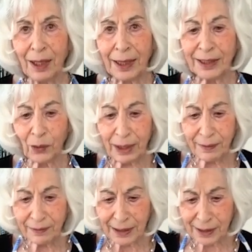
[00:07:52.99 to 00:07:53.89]
And so I
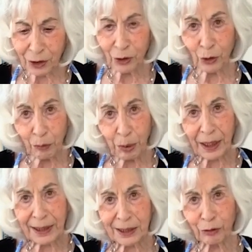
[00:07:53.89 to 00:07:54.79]
think that's a good
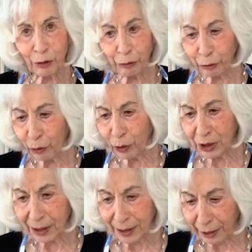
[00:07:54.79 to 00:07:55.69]
place for a frog
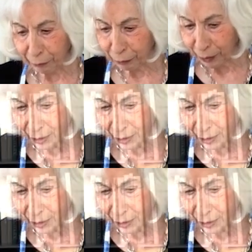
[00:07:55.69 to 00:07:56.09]
to live.